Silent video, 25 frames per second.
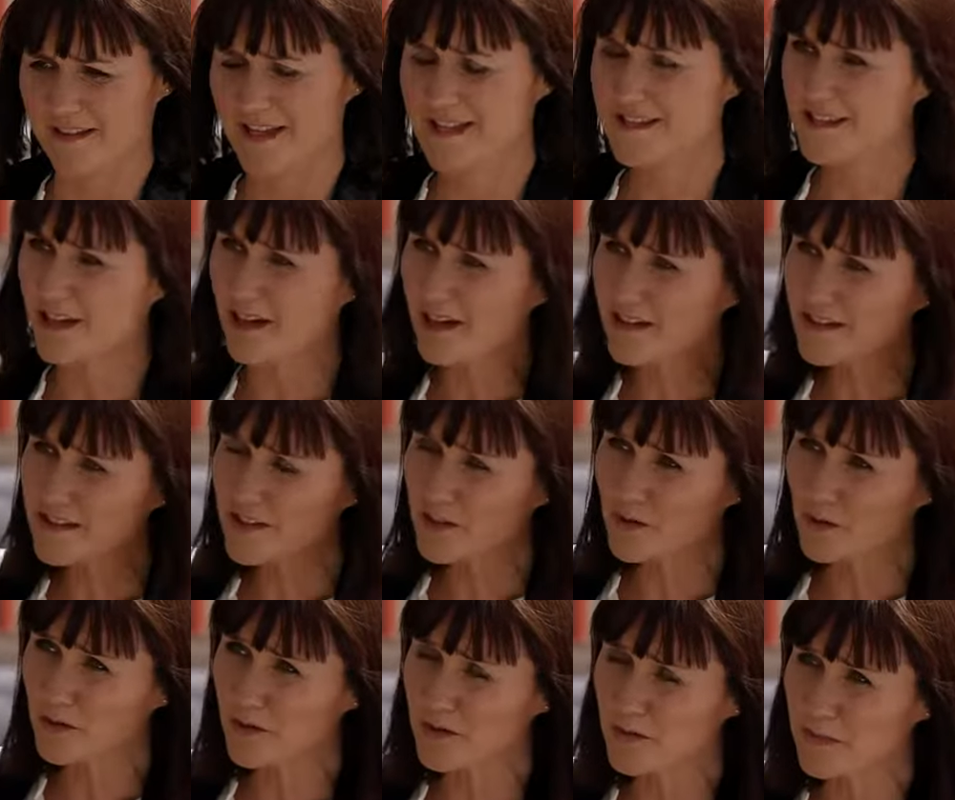this
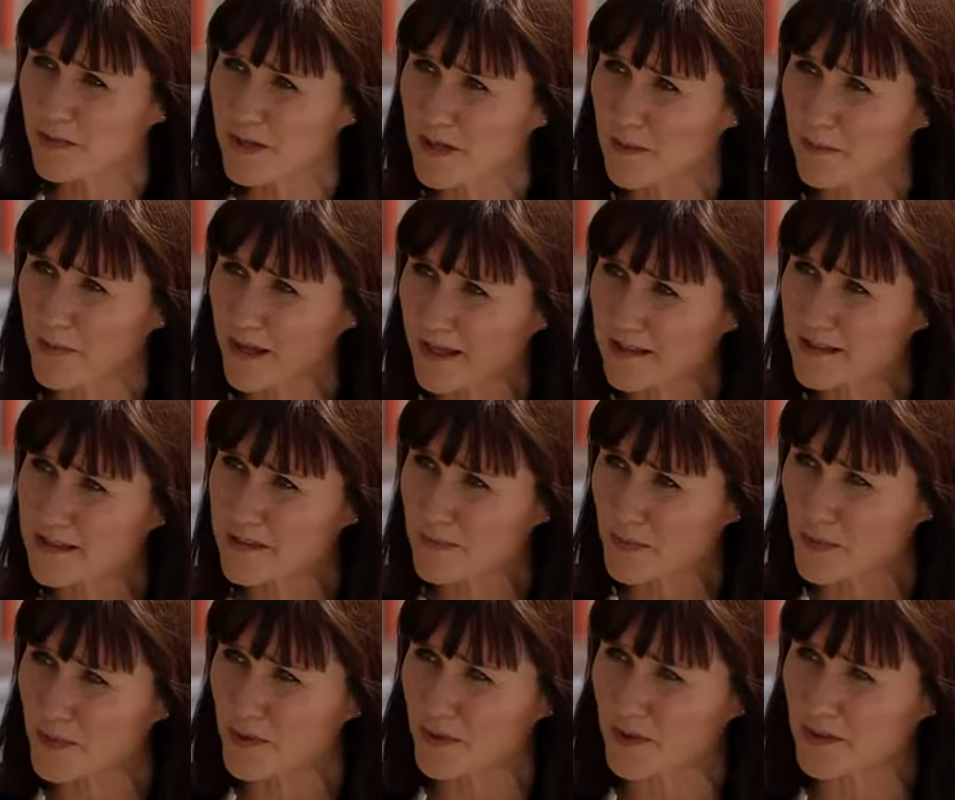article could be a
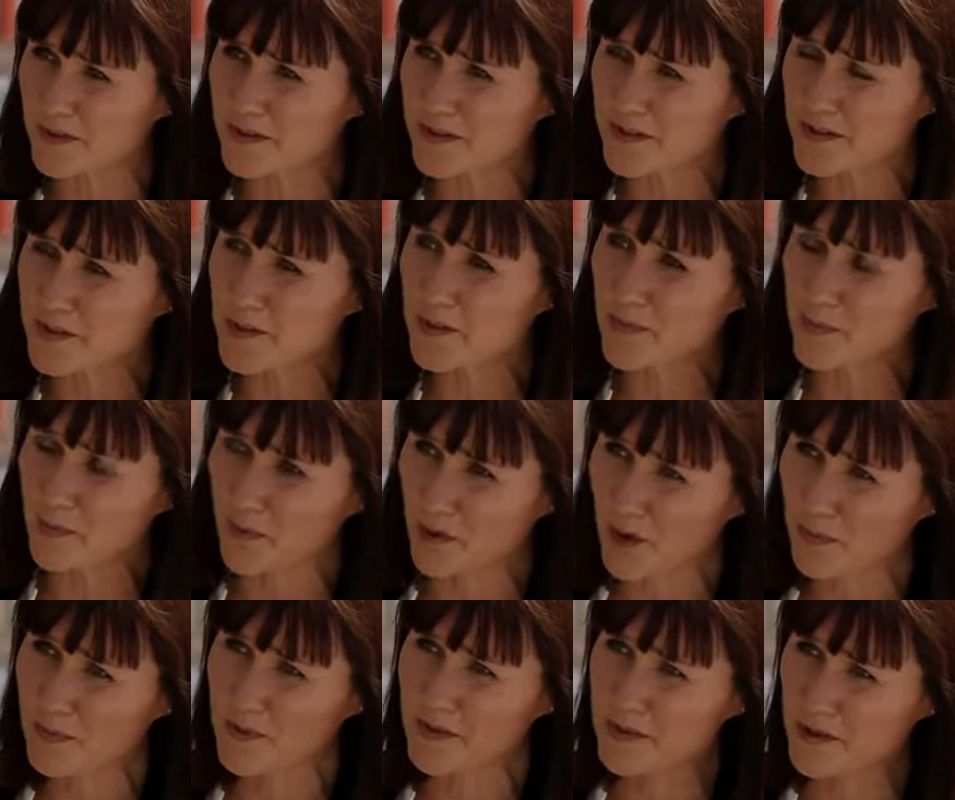passport to a
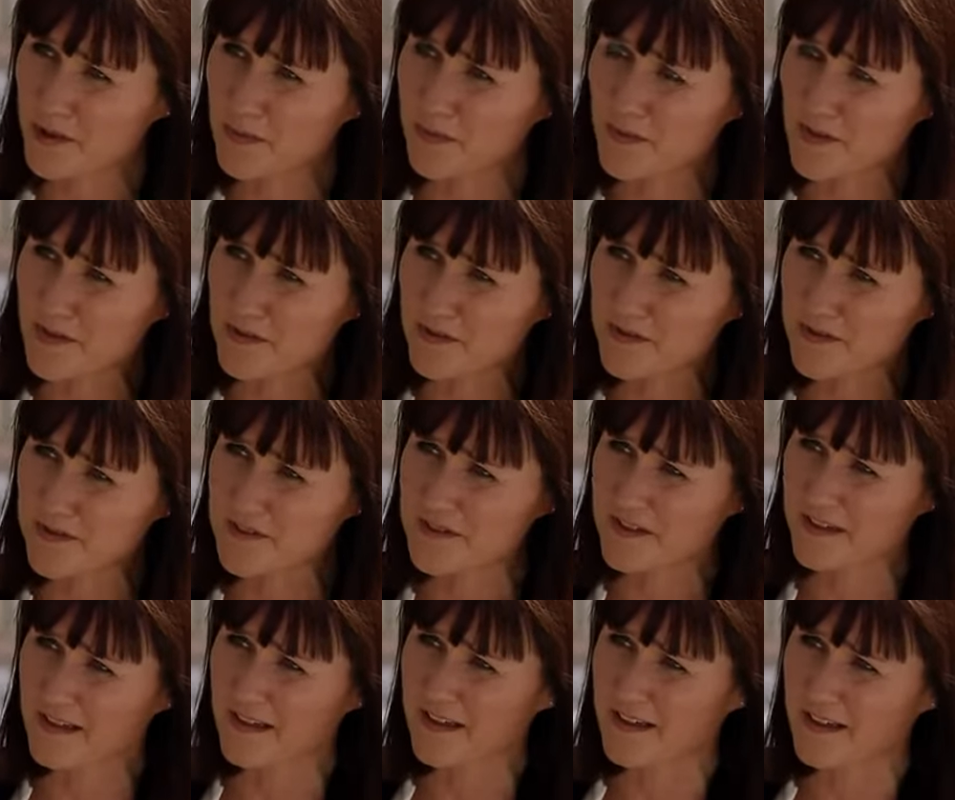proper job with
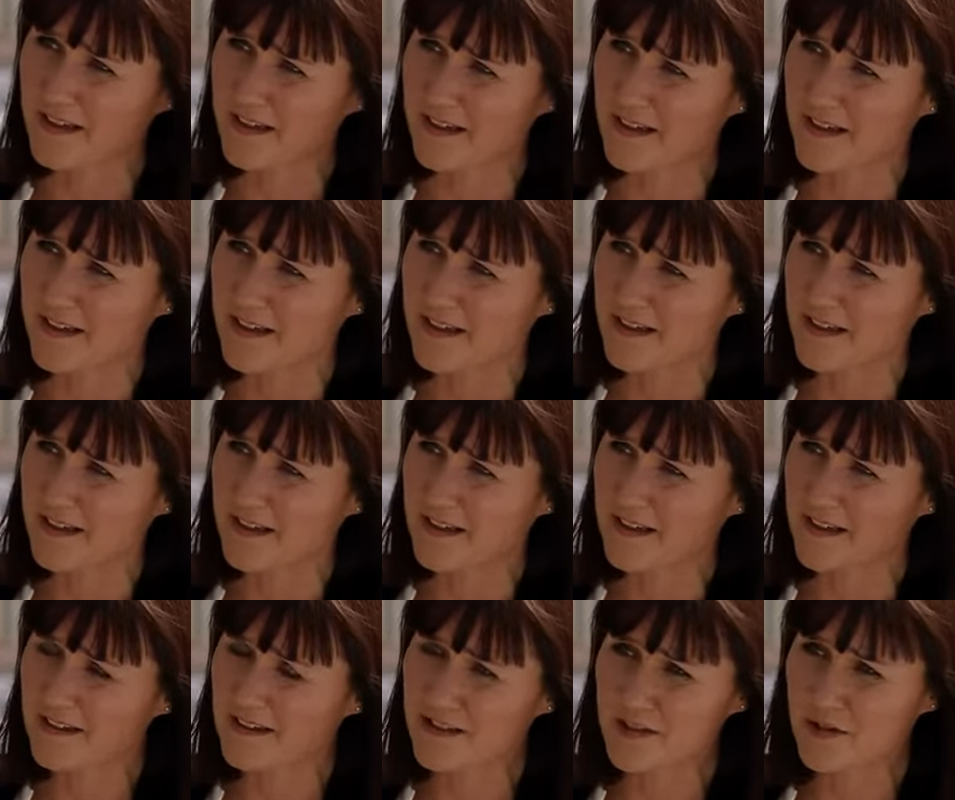us.
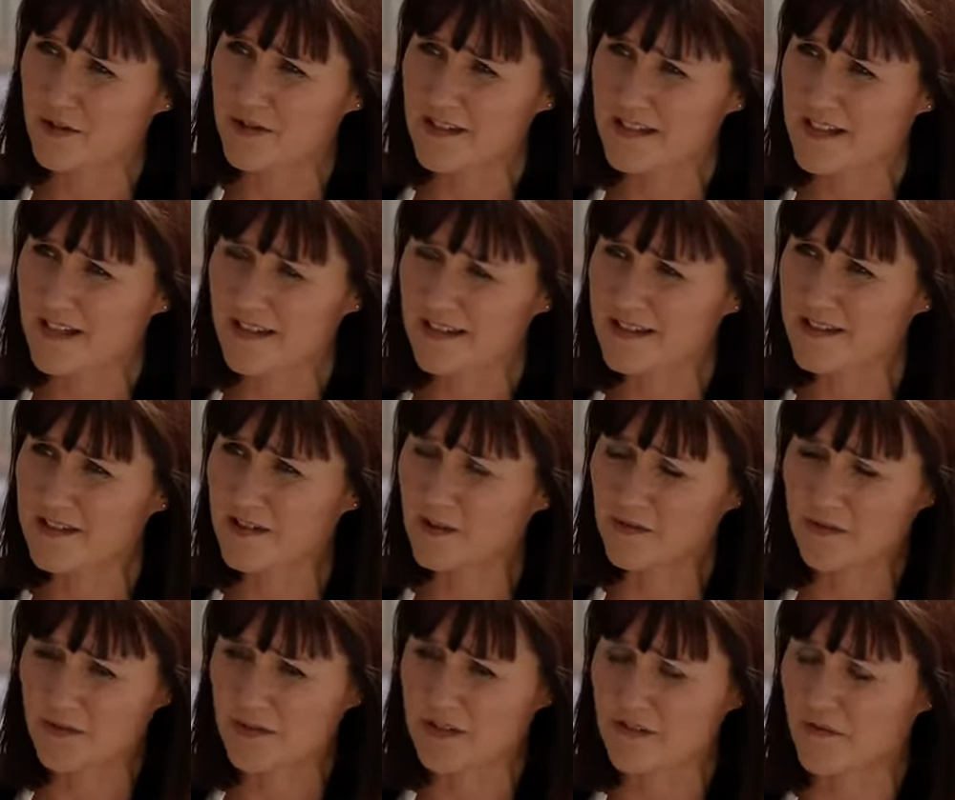But stories like this
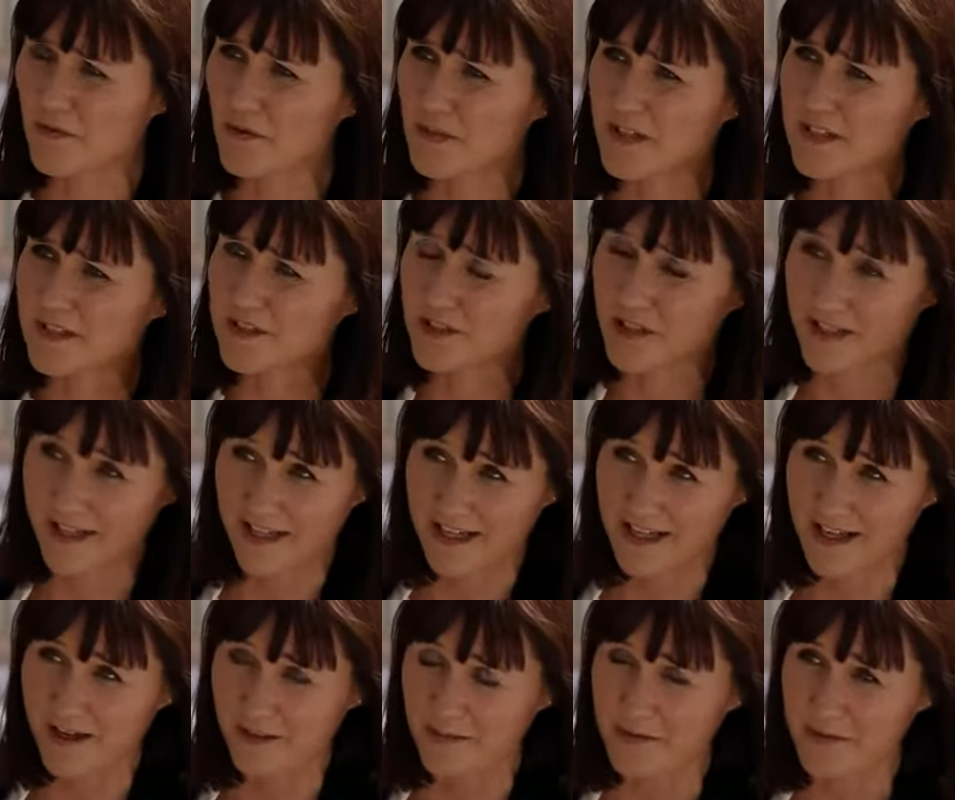don't just fall into
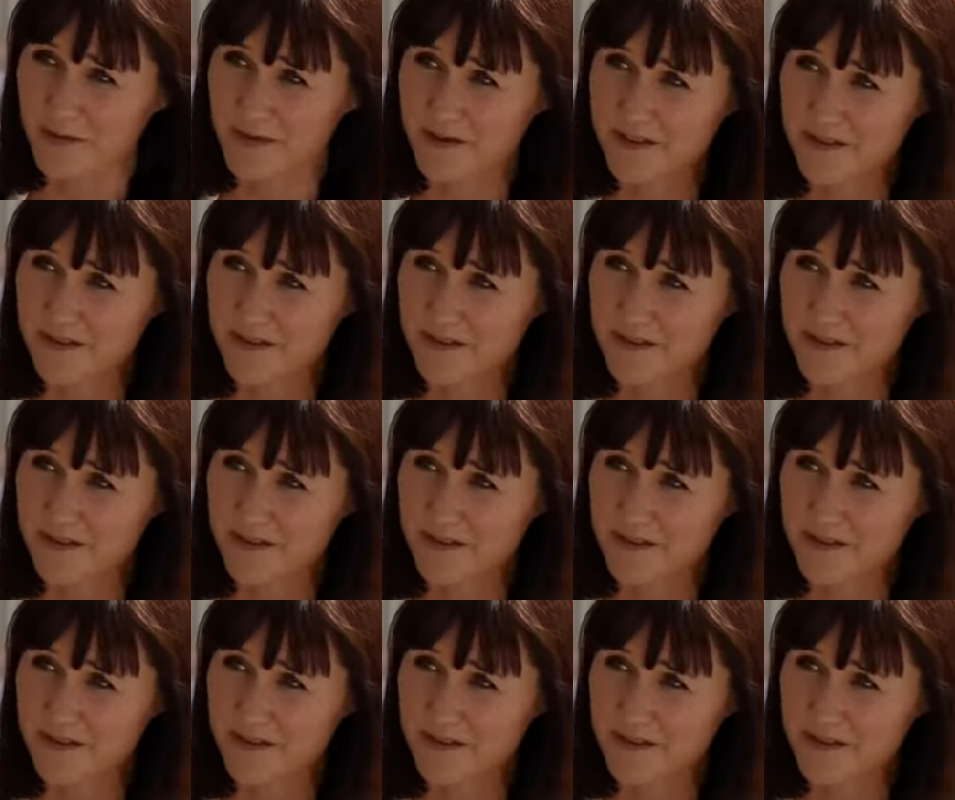your lap,